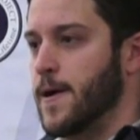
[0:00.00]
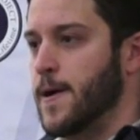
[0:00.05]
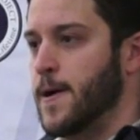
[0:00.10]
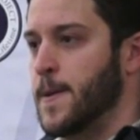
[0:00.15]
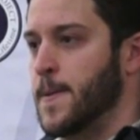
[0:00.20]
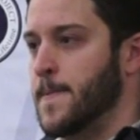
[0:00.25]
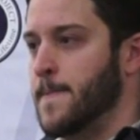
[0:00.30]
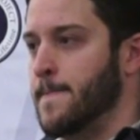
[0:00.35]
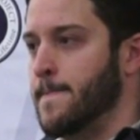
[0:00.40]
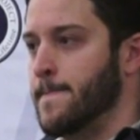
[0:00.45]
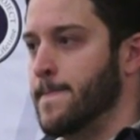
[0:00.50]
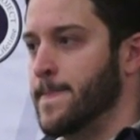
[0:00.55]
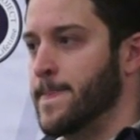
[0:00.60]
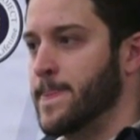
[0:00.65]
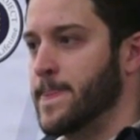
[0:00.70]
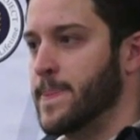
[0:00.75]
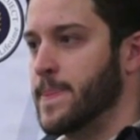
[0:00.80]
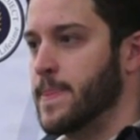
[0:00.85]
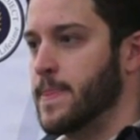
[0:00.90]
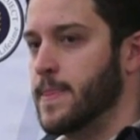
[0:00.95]
Um,
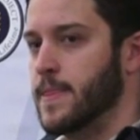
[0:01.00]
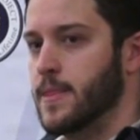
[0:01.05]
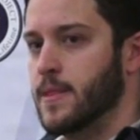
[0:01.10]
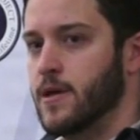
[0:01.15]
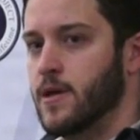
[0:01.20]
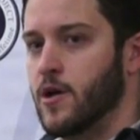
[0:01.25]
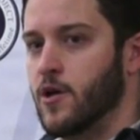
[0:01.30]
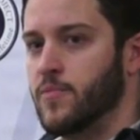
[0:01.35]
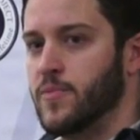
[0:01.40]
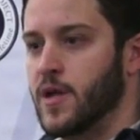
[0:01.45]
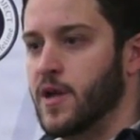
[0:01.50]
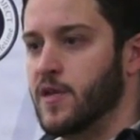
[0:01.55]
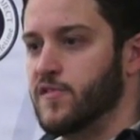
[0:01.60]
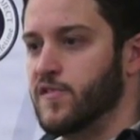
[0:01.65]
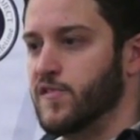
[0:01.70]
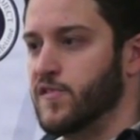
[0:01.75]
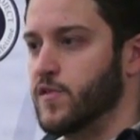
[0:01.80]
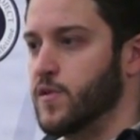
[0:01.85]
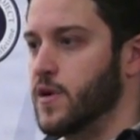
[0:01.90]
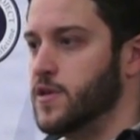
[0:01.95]
I hope that
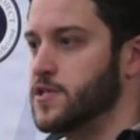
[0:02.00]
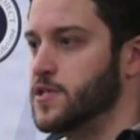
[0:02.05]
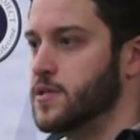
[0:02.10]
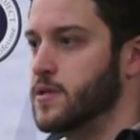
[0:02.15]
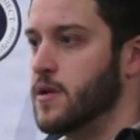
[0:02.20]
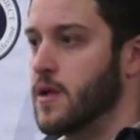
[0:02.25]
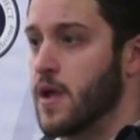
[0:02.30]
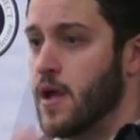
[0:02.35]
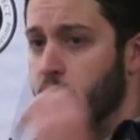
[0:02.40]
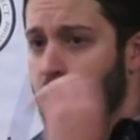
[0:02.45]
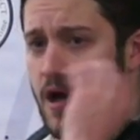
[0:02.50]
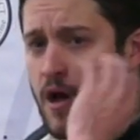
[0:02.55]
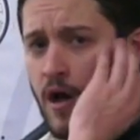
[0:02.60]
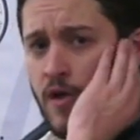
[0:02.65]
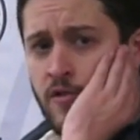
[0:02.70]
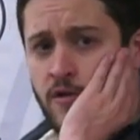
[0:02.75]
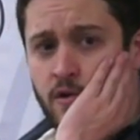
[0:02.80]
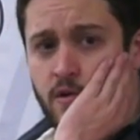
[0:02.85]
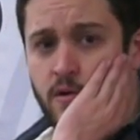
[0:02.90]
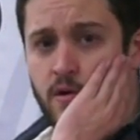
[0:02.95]
answers your question.
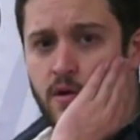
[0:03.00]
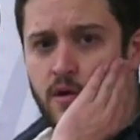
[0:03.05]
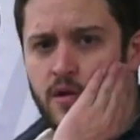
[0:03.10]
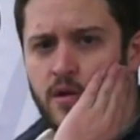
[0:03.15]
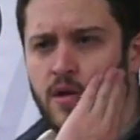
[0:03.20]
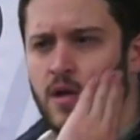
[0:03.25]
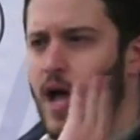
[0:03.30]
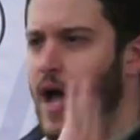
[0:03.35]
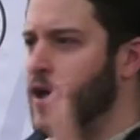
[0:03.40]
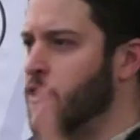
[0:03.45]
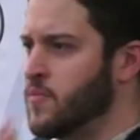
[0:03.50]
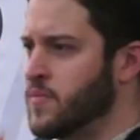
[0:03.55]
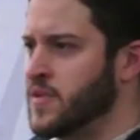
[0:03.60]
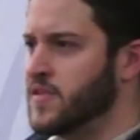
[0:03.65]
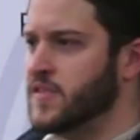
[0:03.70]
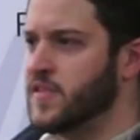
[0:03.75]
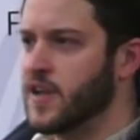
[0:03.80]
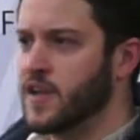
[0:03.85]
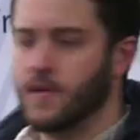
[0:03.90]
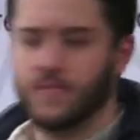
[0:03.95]
Other, I don't
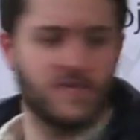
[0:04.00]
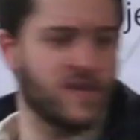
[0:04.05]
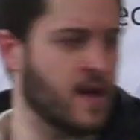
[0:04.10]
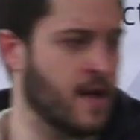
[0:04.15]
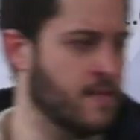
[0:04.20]
mean to take up